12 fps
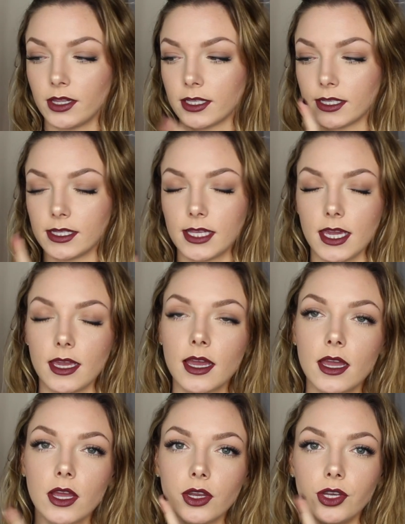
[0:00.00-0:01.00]
This is the
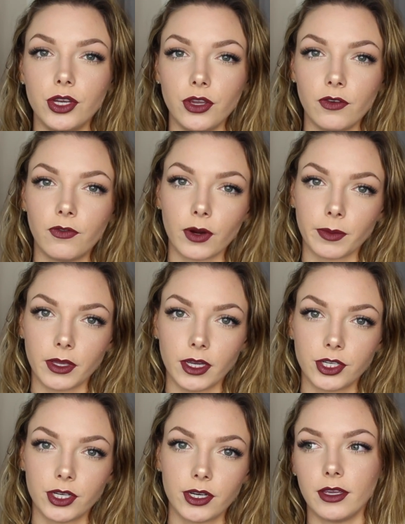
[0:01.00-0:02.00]
new
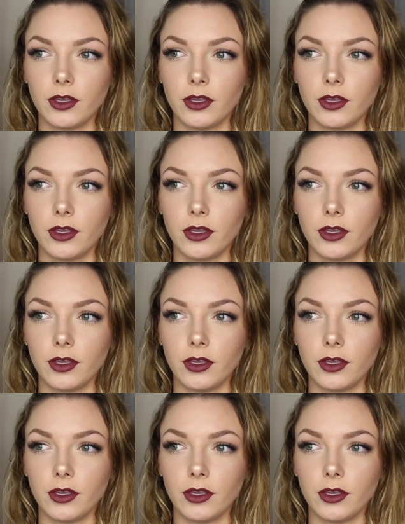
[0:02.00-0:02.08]
formulation.